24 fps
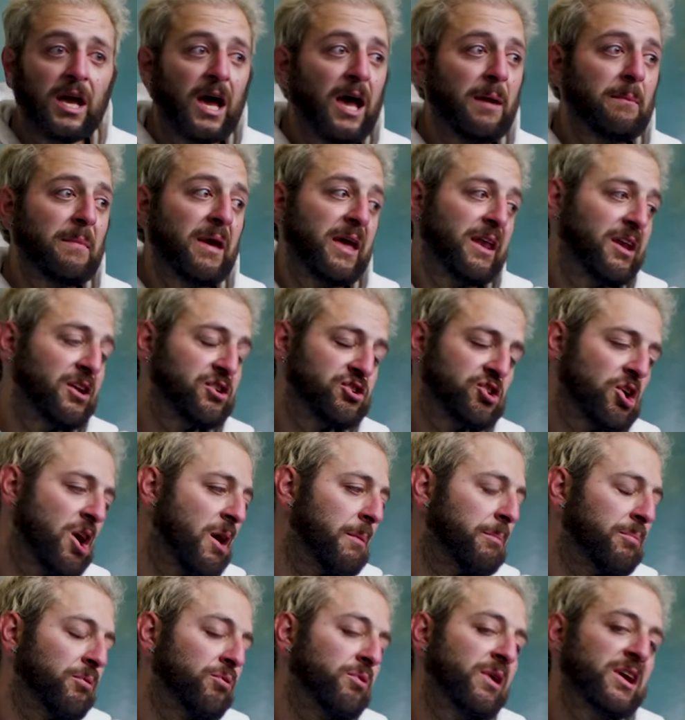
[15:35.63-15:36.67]
I managed
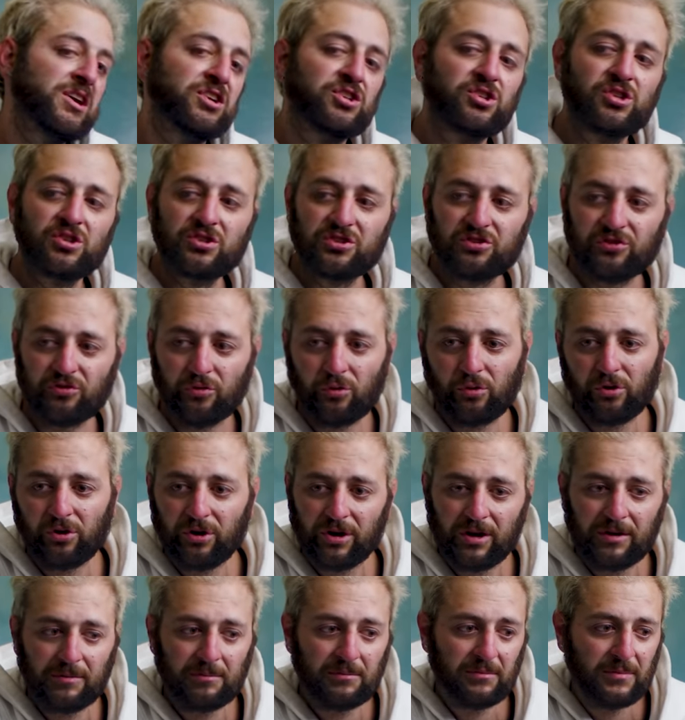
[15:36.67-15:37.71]
operations for
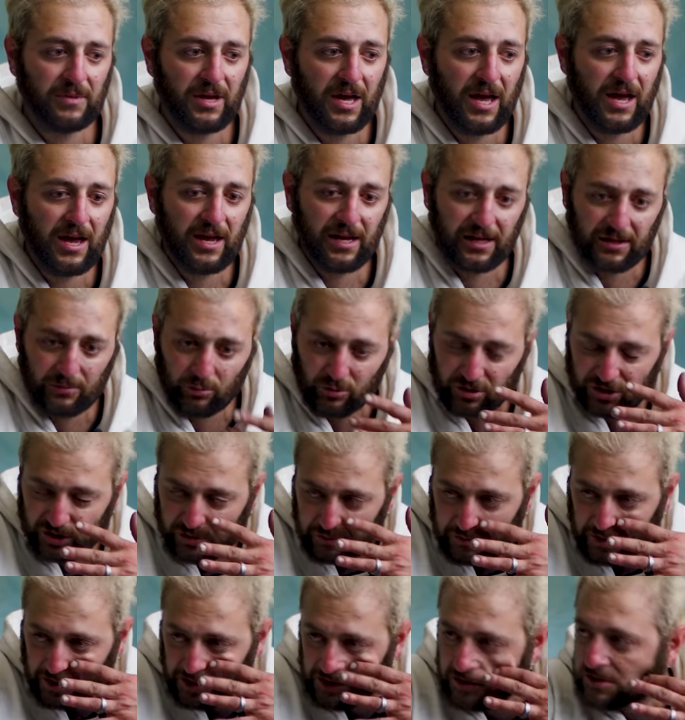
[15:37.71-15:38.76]
him, I, which
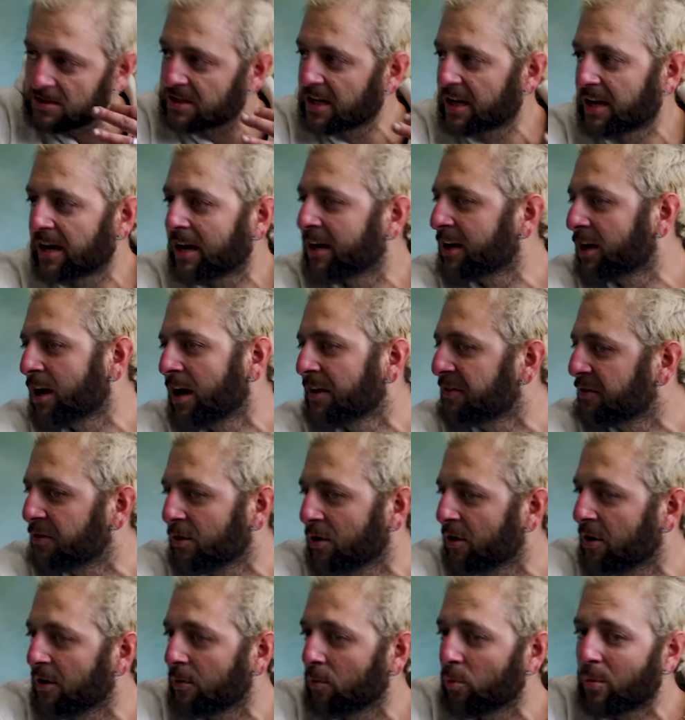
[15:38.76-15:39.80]
means that I got
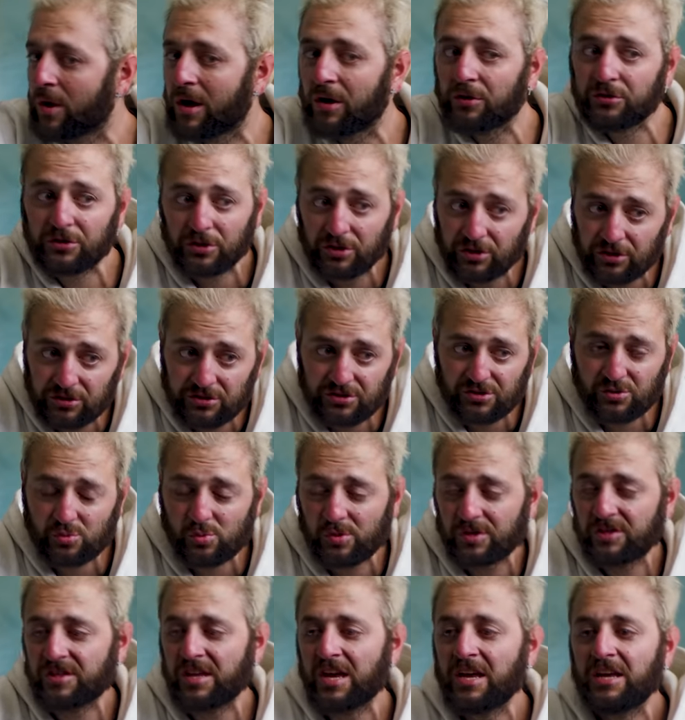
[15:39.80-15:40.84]
the welders
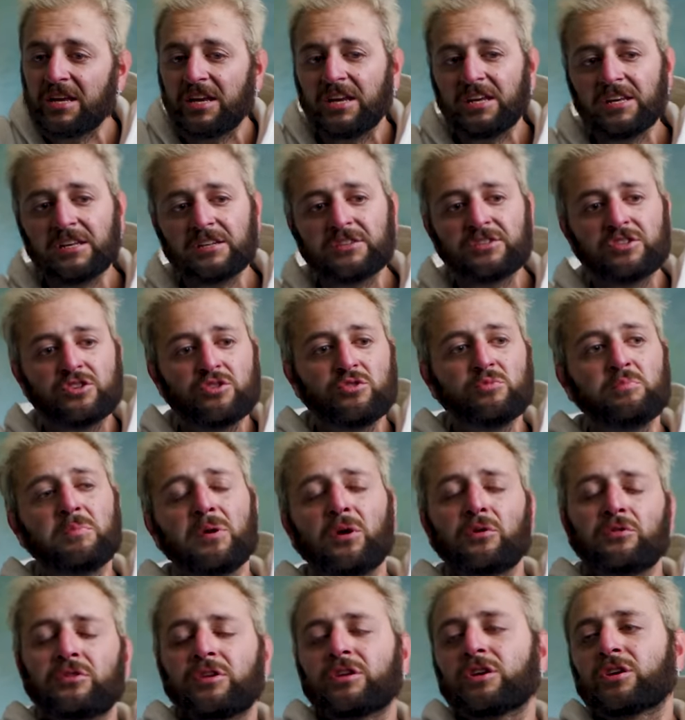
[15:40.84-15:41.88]
what they needed to
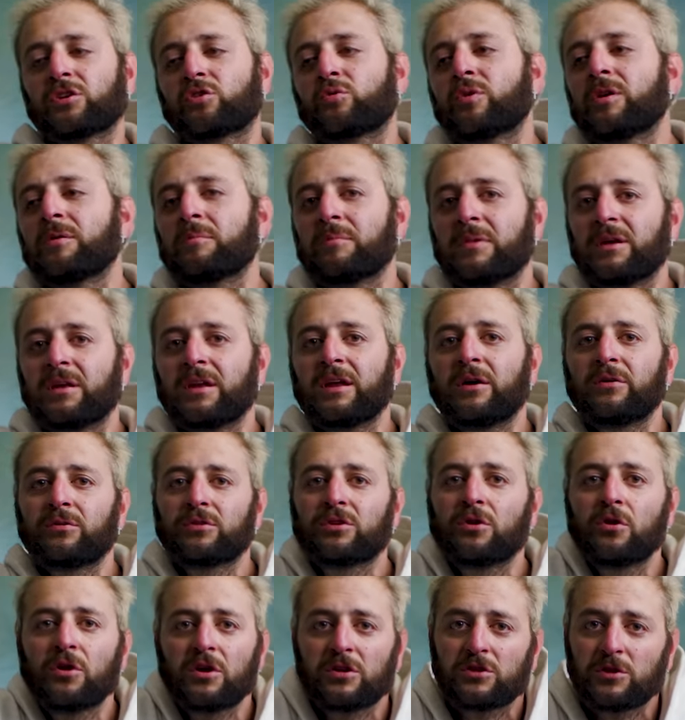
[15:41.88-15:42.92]
build the equipment. I would
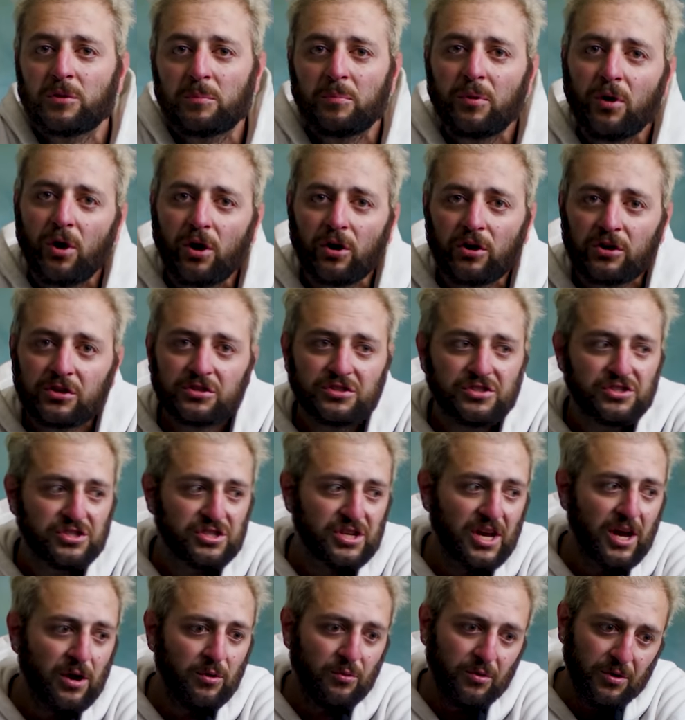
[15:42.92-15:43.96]
go get the parts,
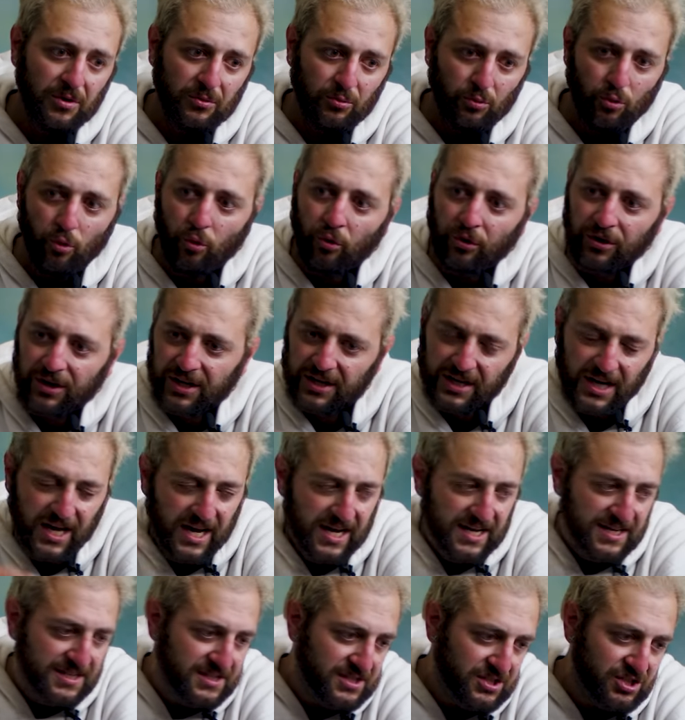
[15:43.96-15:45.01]
I would
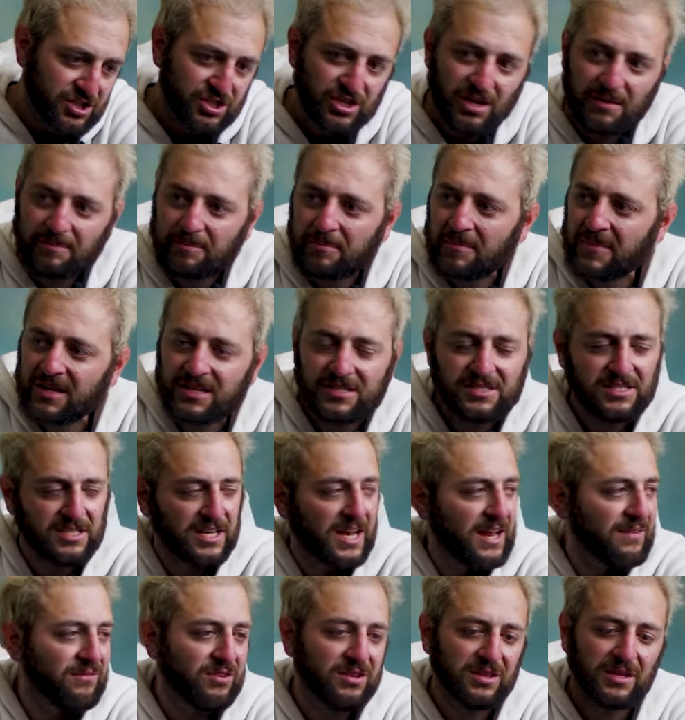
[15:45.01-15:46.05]
organize shipments and
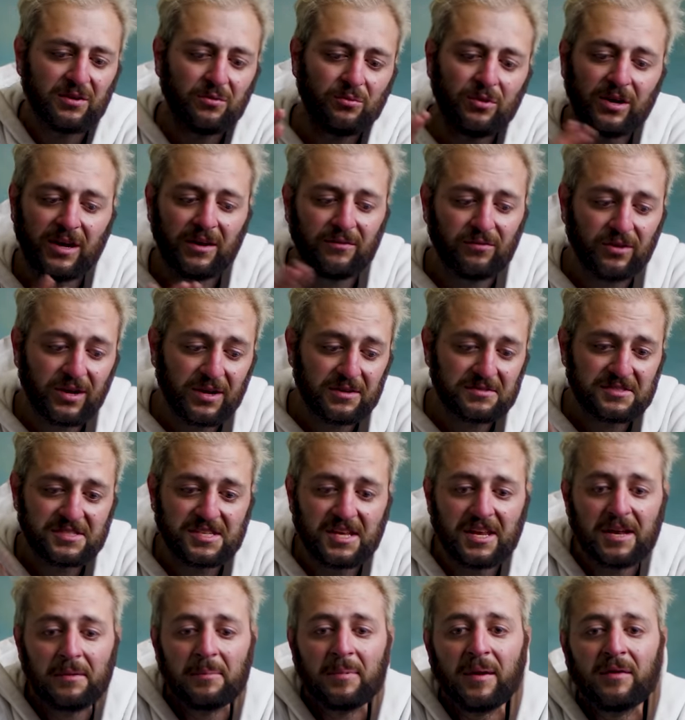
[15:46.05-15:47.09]
everything, whatever. I'd
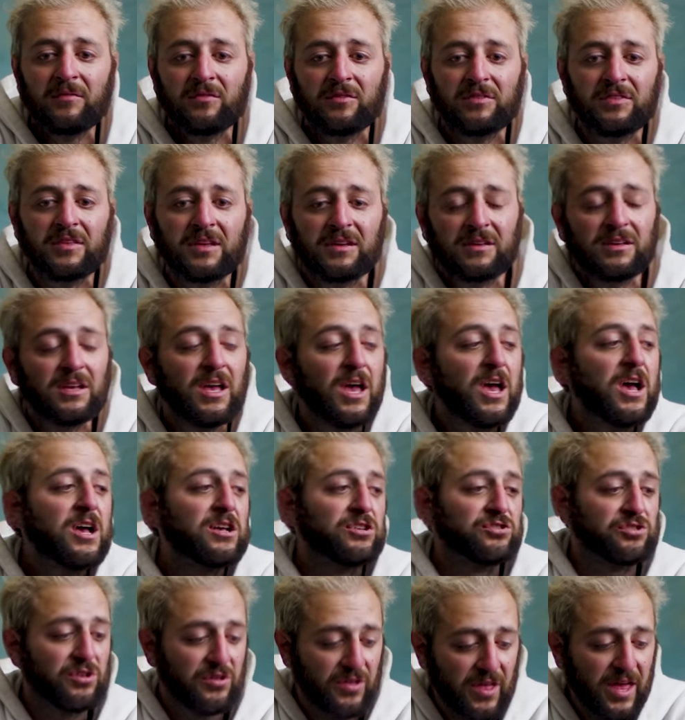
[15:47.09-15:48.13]
set up everything
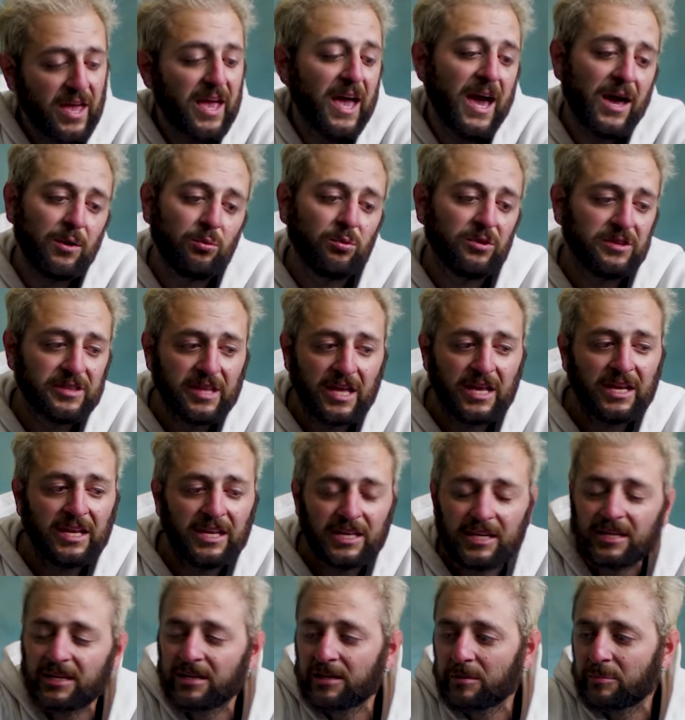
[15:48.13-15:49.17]
so they had what they
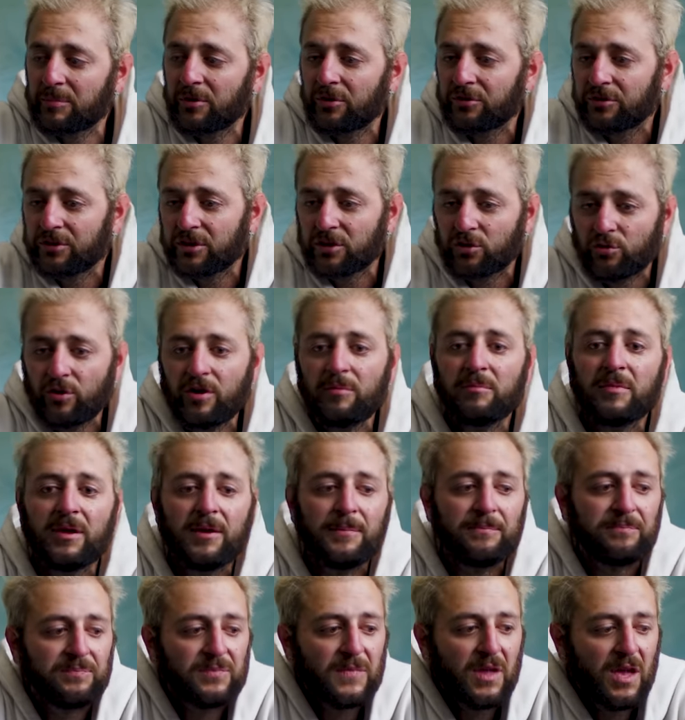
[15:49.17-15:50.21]
needed to build the
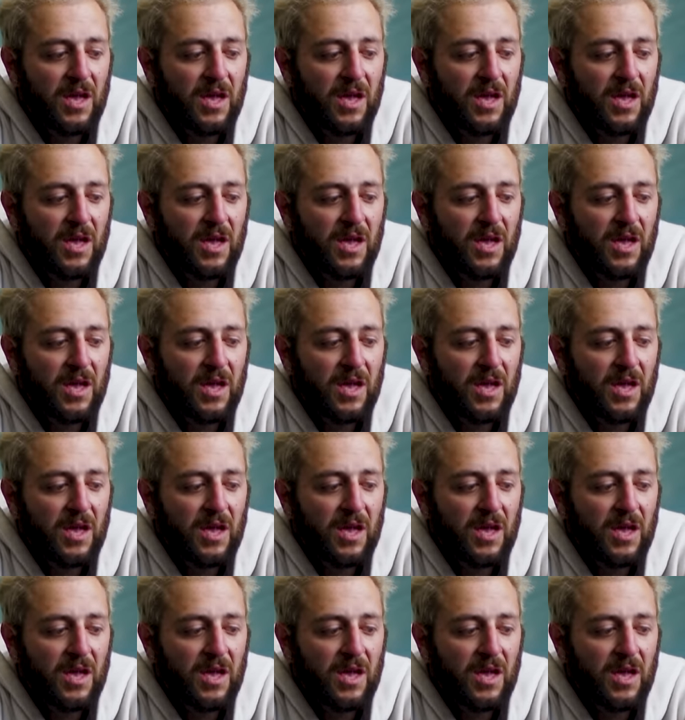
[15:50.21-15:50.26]
equipment.